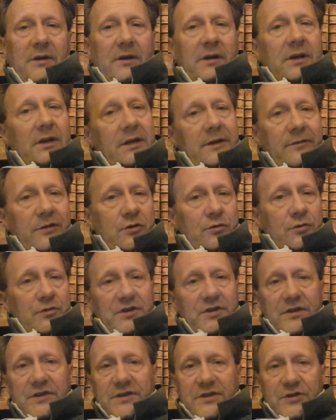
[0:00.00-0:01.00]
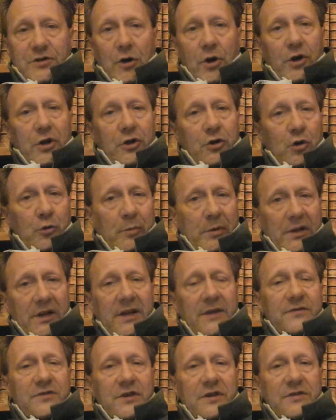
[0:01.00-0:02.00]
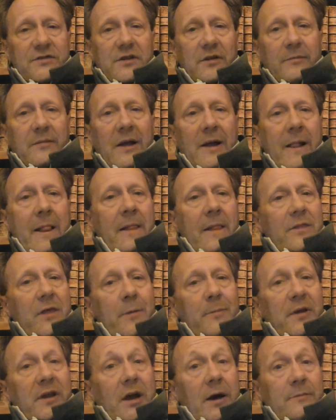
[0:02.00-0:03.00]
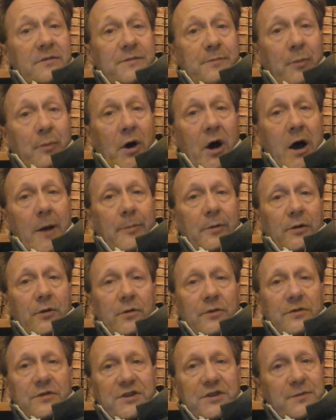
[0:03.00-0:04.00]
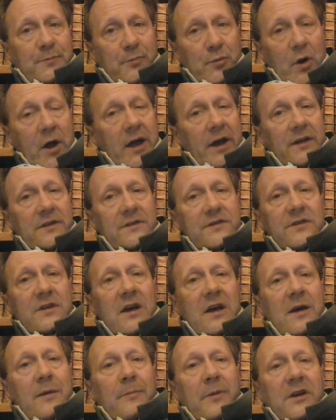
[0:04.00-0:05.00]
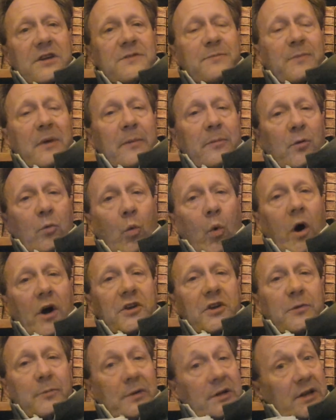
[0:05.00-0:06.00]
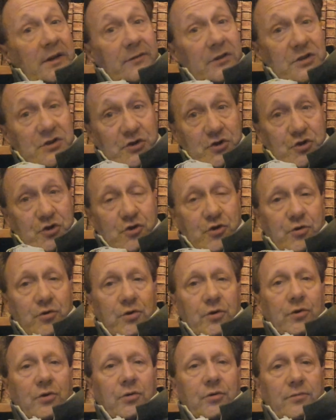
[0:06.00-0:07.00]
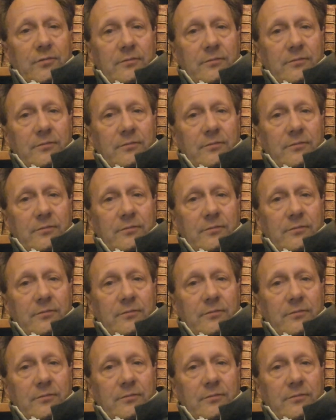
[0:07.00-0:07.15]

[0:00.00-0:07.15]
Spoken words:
Individuals can start a new belief system that becomes popular and spreads because people want to believe it's true.